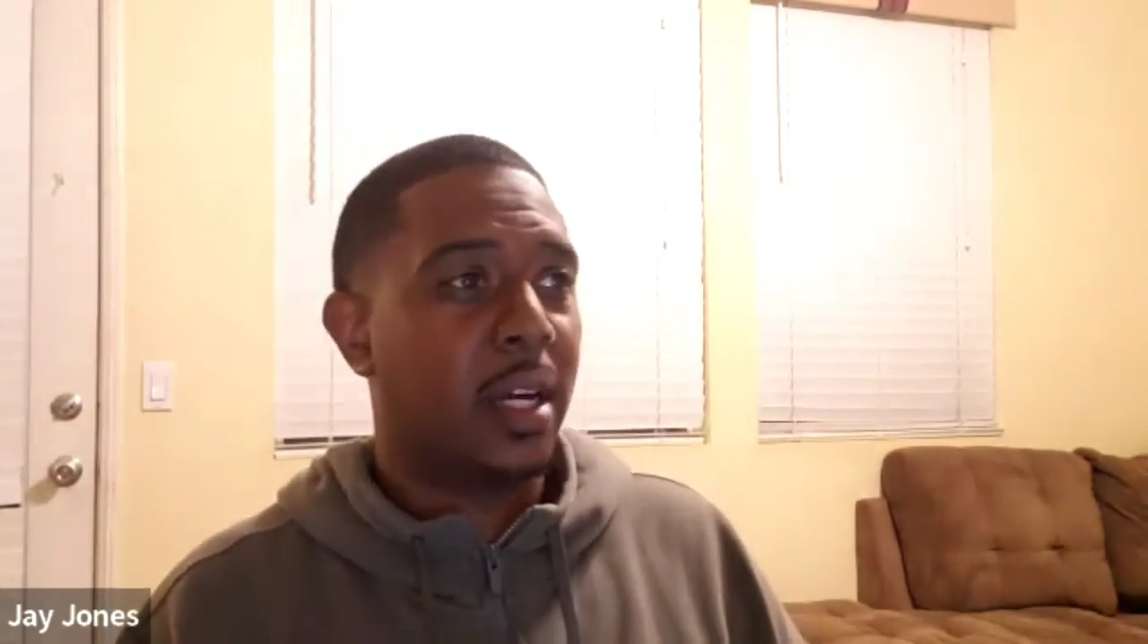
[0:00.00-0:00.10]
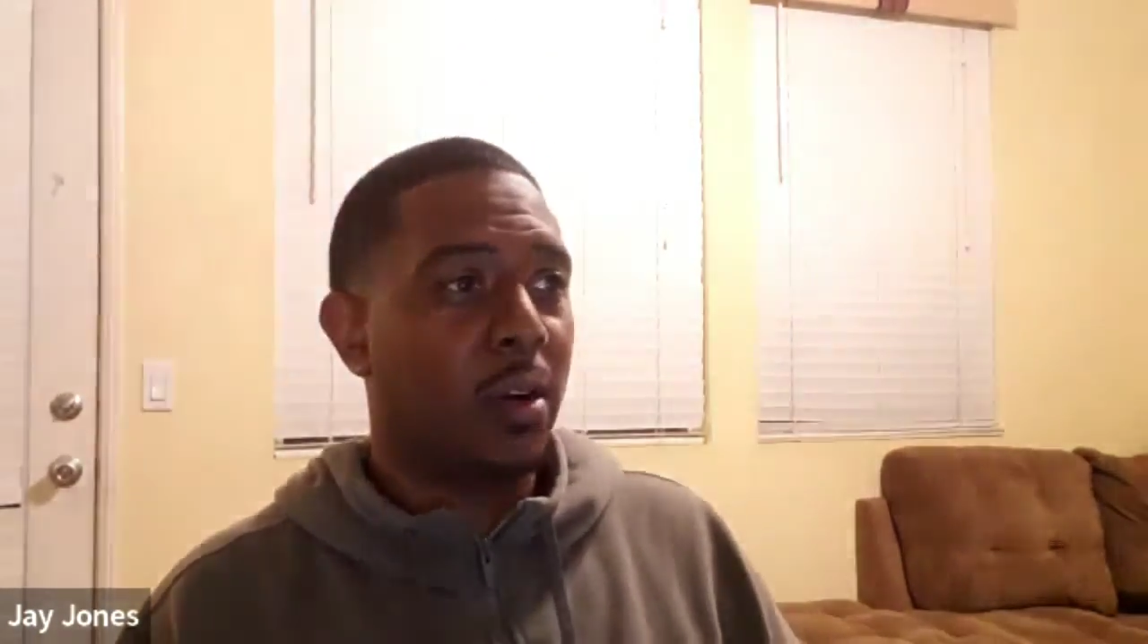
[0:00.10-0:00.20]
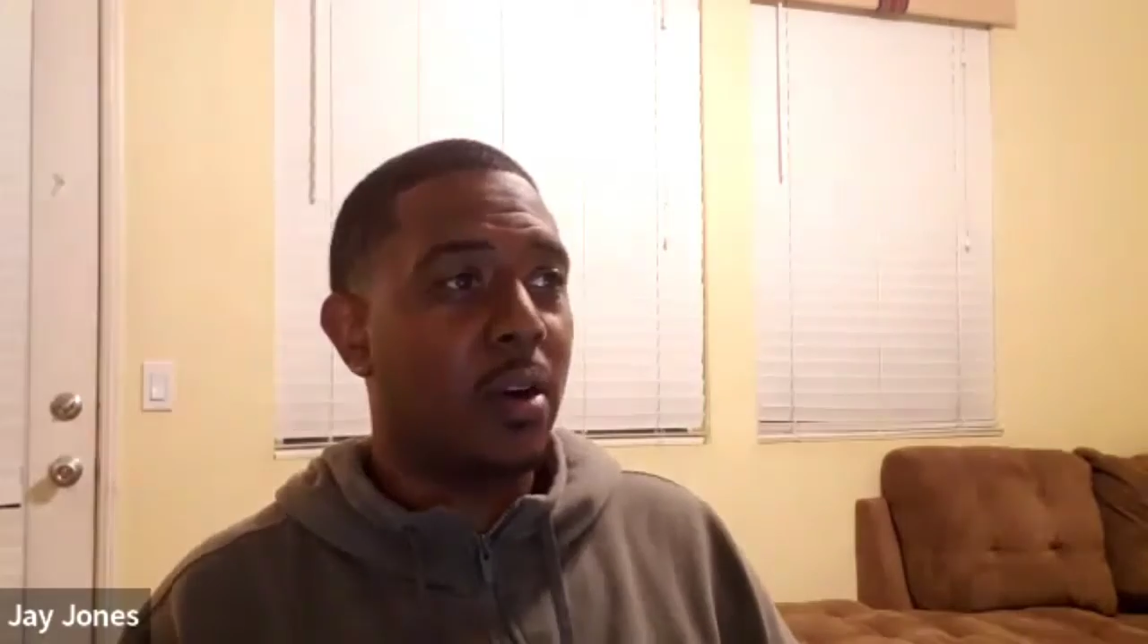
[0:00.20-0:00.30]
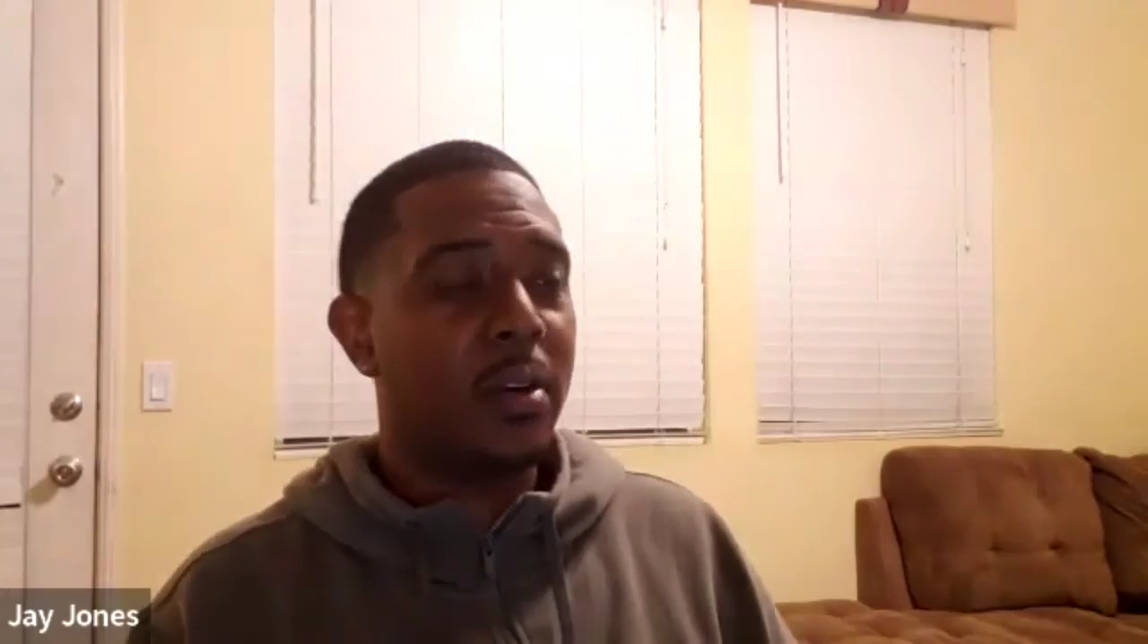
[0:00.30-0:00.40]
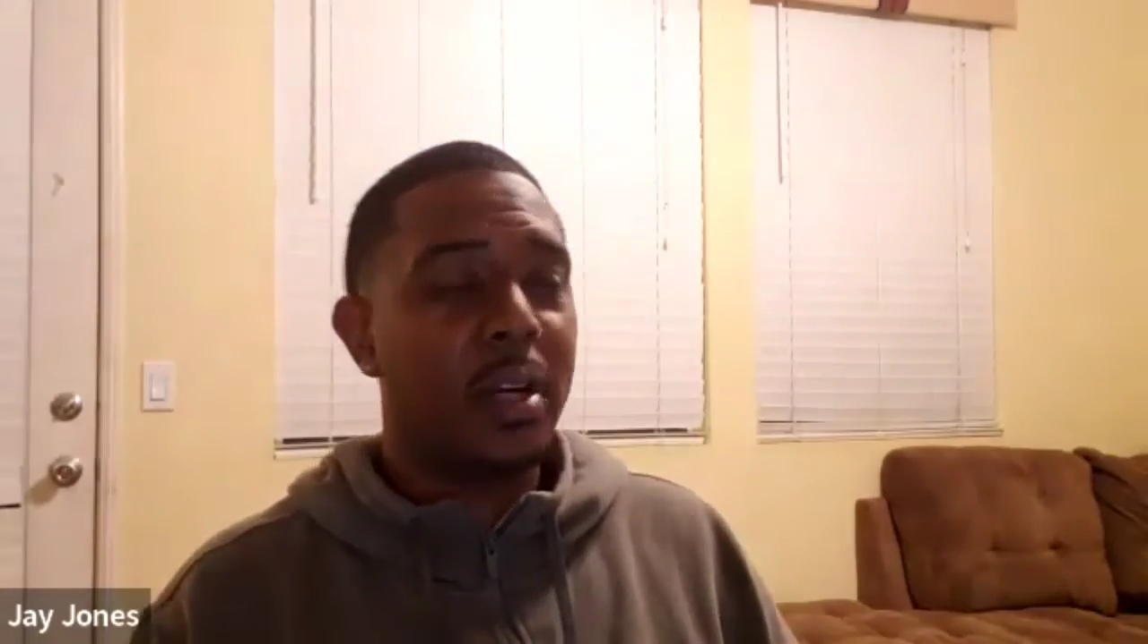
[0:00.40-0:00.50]

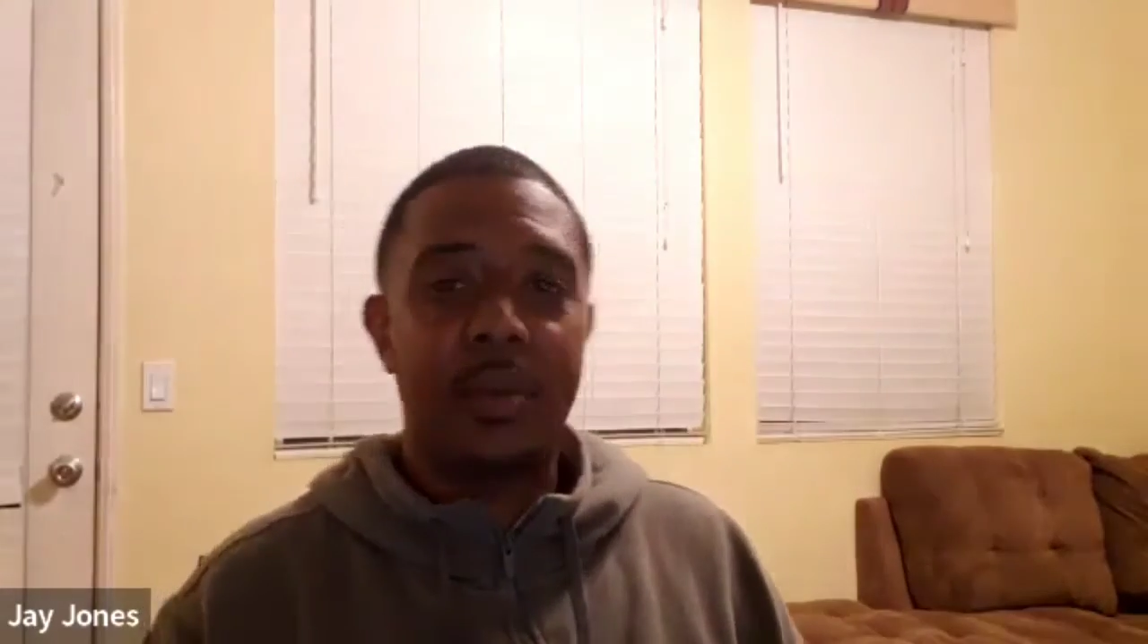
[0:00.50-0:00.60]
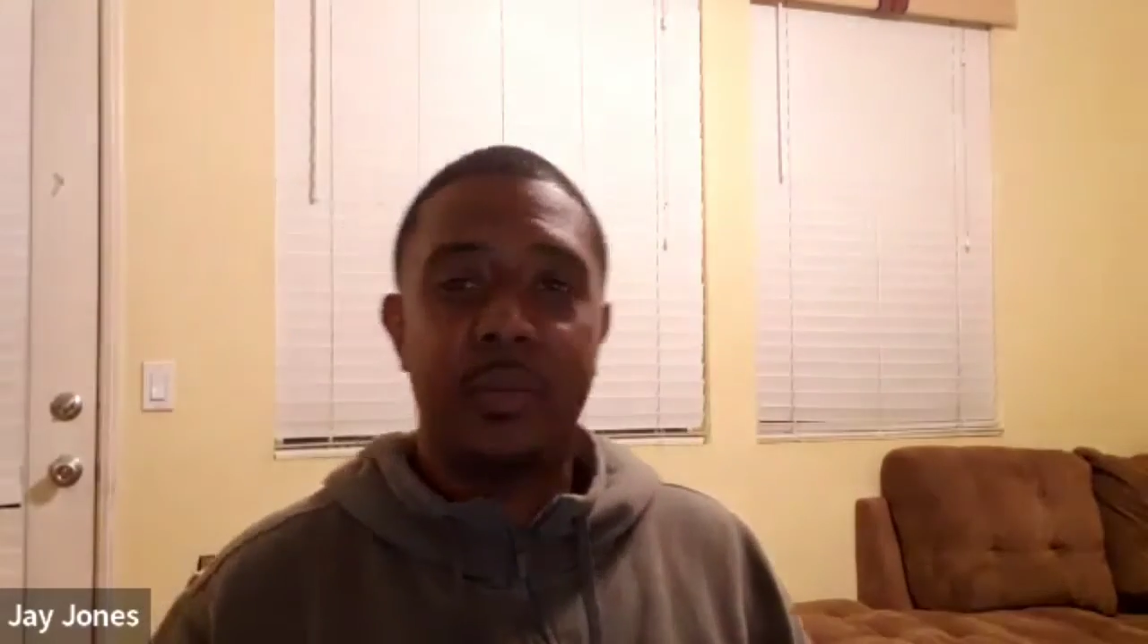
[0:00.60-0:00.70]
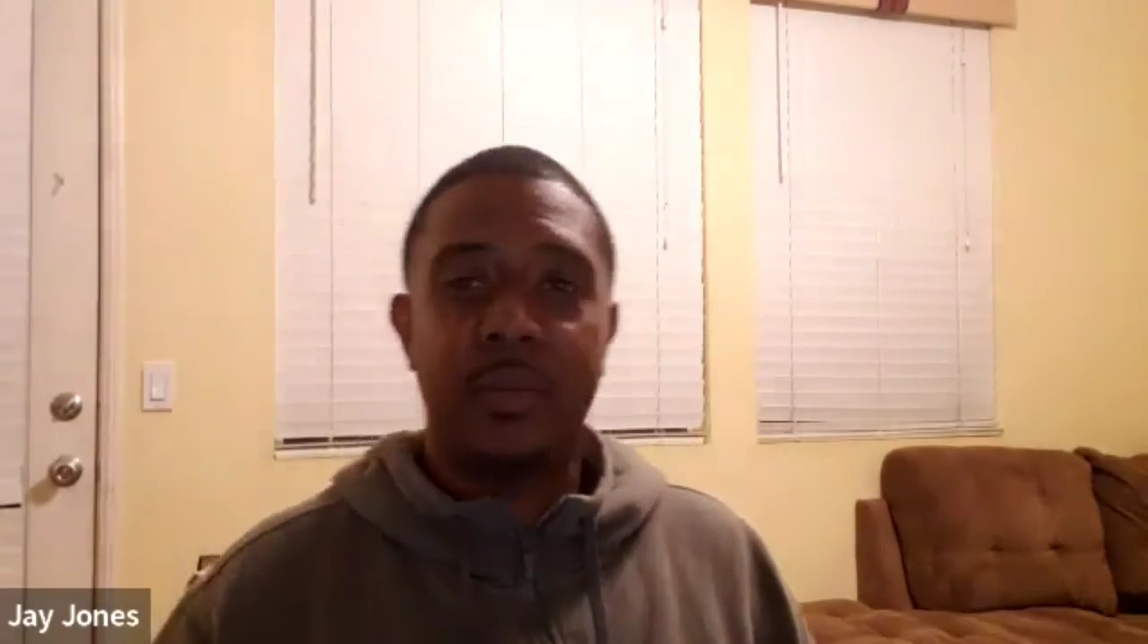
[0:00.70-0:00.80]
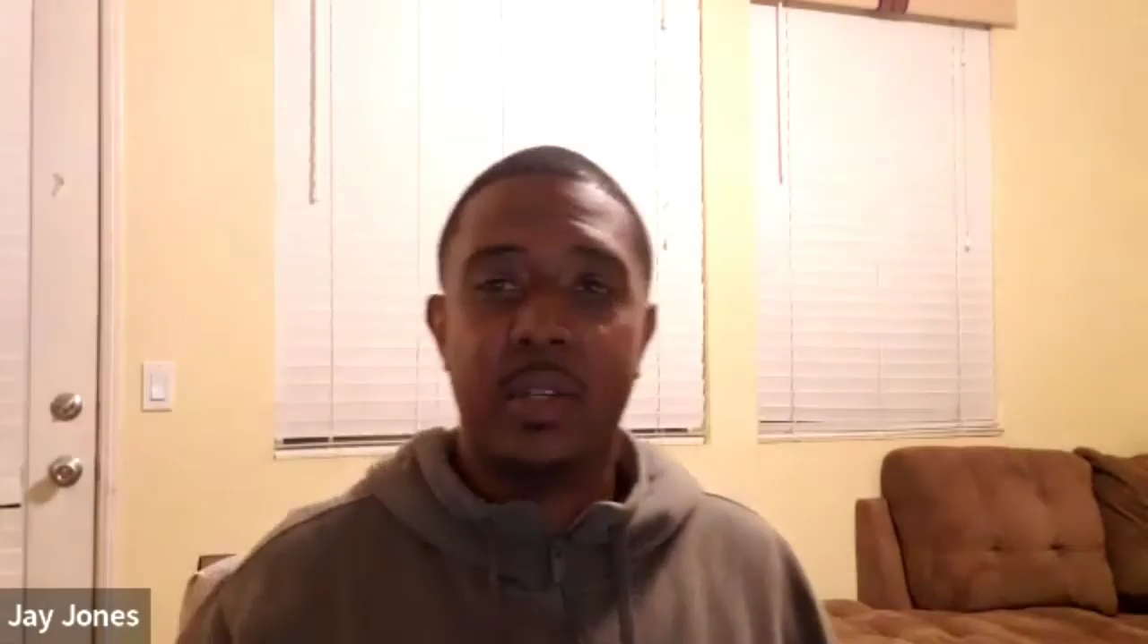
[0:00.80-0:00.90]
grown up,